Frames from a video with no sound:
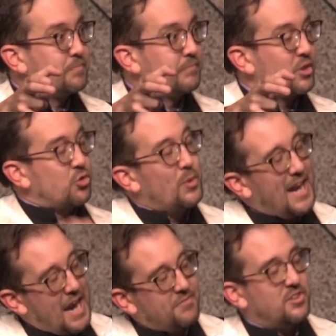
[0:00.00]
So we
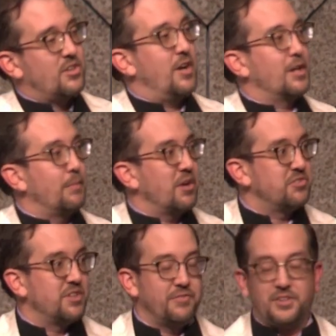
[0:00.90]
have to talk about
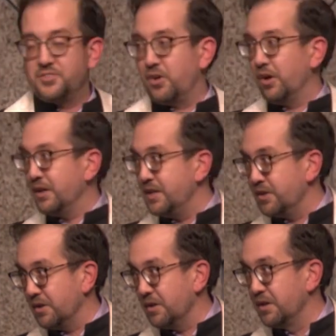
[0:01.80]
stuff that's hard here.